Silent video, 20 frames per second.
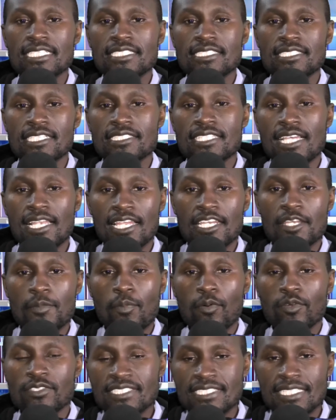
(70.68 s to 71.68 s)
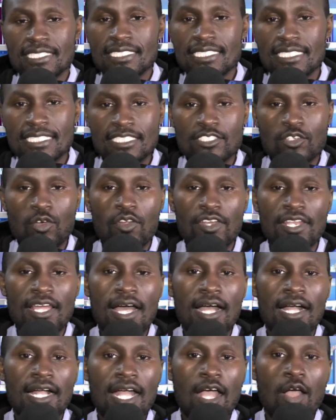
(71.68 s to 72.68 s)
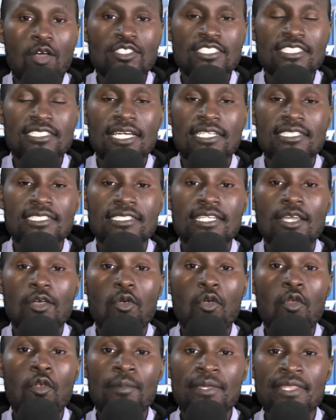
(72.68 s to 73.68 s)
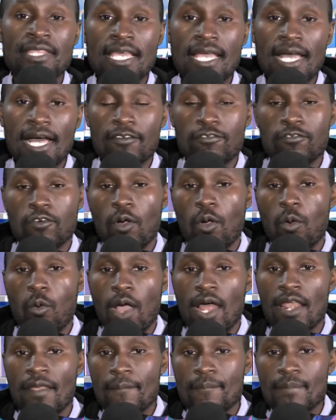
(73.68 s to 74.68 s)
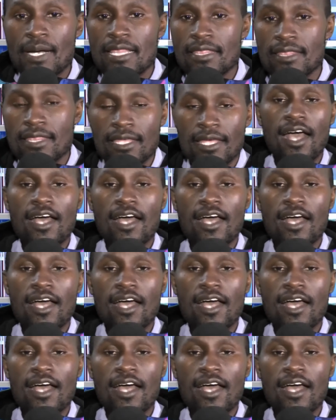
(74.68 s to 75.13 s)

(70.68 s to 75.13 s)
it, Kajala had posted it on our account that they will be there for one month.